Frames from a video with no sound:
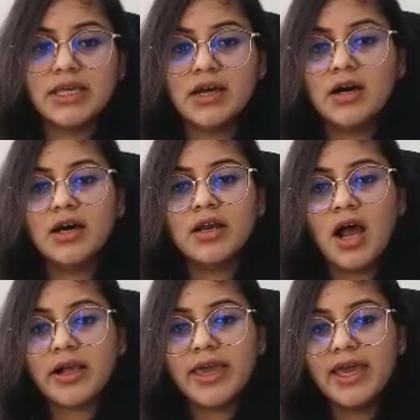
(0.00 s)

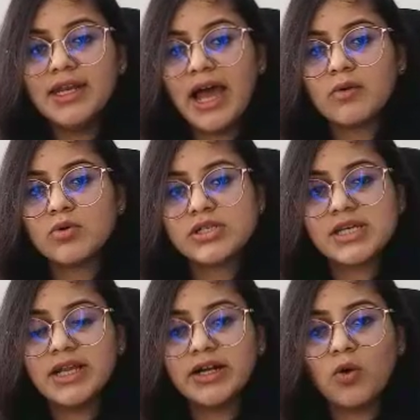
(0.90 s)
Here again I would
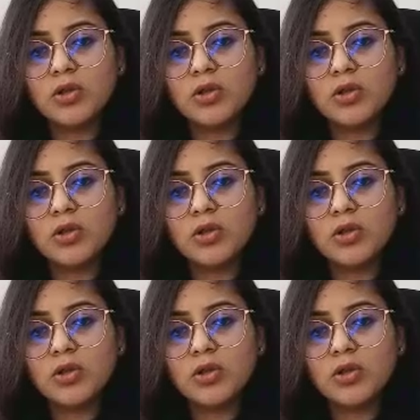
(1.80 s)
say that